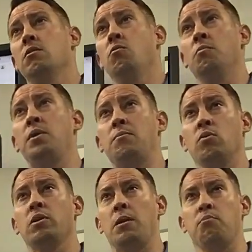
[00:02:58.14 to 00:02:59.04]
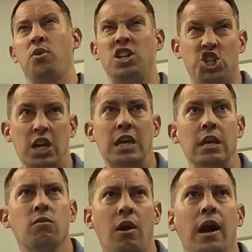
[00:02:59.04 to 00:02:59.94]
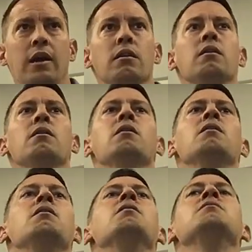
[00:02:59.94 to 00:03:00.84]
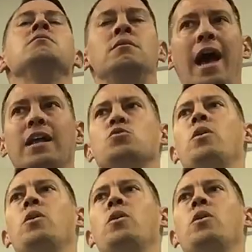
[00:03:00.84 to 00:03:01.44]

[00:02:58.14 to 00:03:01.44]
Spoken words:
when people get preachy, right? That's